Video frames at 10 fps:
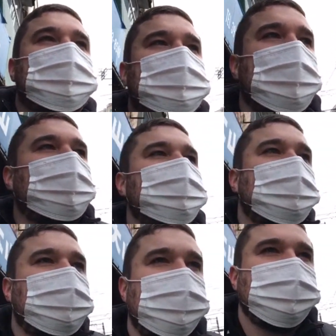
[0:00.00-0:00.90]
just
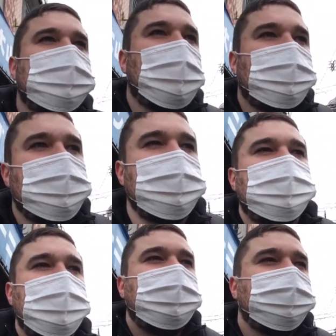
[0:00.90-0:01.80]
outside of the top
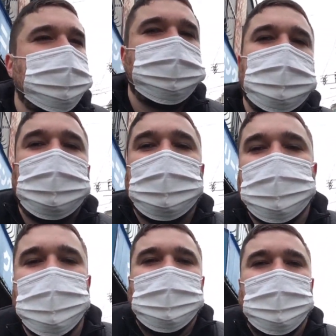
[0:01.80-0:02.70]
3 would
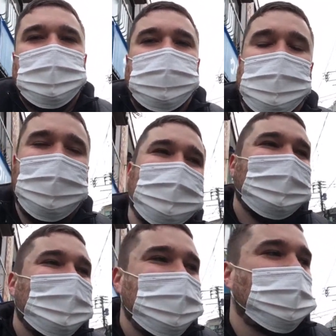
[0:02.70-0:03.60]
be
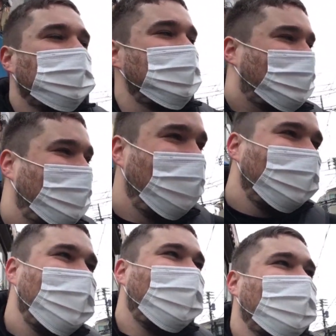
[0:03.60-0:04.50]

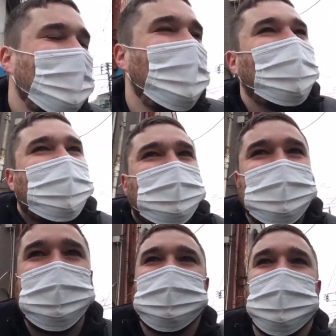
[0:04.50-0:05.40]
Konjiki. I
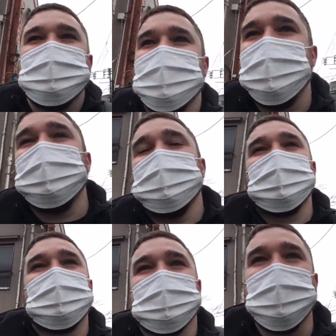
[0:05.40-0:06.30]
went to Konjiki, which